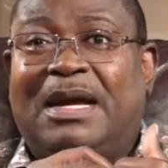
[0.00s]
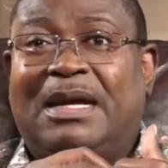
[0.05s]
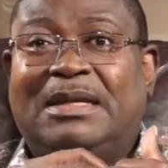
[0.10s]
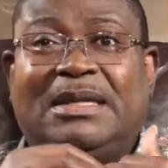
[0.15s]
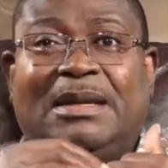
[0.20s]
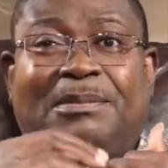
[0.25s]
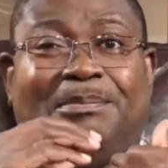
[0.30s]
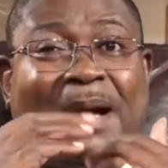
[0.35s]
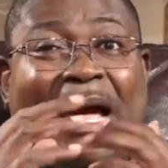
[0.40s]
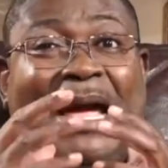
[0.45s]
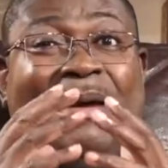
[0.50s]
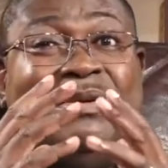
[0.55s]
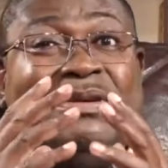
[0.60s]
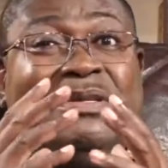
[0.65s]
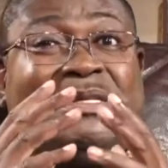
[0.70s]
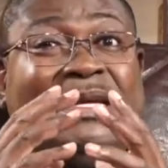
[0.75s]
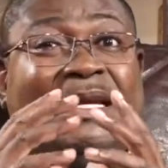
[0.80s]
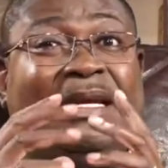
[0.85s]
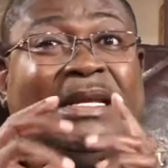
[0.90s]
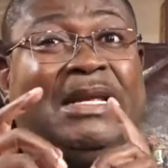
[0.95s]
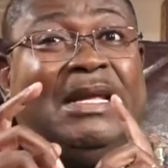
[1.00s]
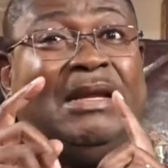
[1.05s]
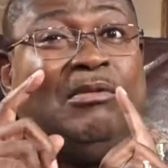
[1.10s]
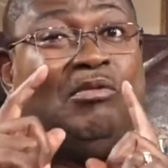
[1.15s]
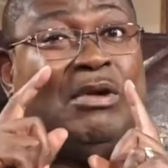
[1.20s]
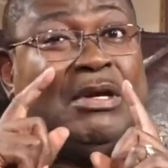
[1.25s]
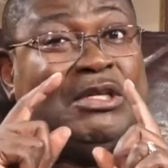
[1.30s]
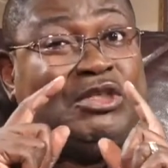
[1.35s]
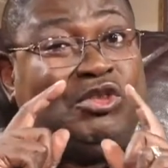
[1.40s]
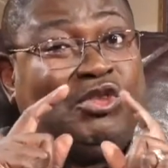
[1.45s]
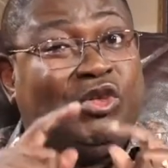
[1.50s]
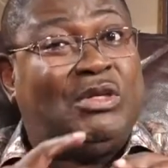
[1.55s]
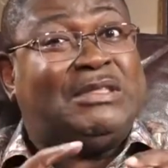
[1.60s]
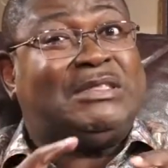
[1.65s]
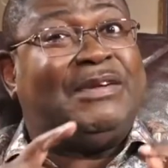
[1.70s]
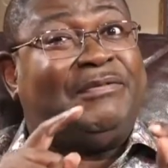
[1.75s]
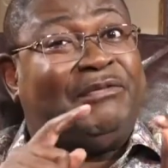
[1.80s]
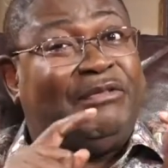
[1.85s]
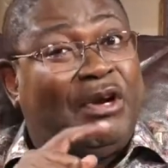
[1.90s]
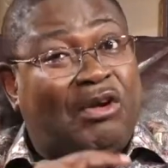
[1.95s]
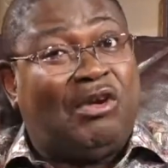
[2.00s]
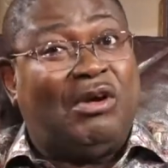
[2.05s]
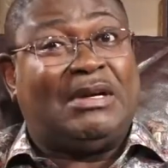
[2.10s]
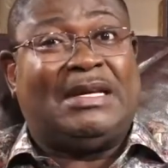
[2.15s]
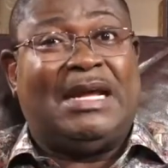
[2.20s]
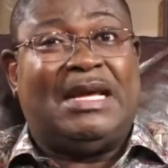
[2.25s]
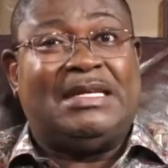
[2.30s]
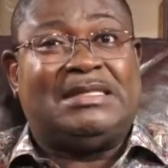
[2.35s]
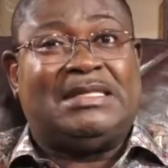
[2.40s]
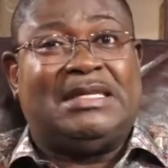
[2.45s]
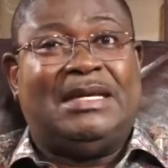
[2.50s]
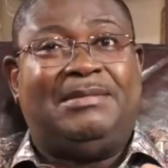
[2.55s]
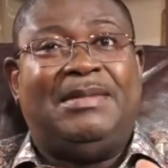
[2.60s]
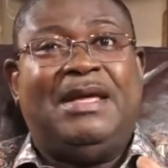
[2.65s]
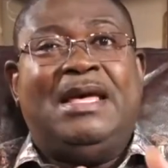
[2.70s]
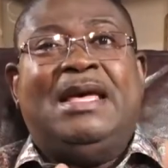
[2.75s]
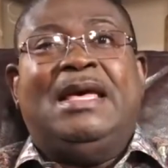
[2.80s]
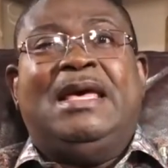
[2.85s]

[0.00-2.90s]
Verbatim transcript: And the Bible said when Joseph recognized them,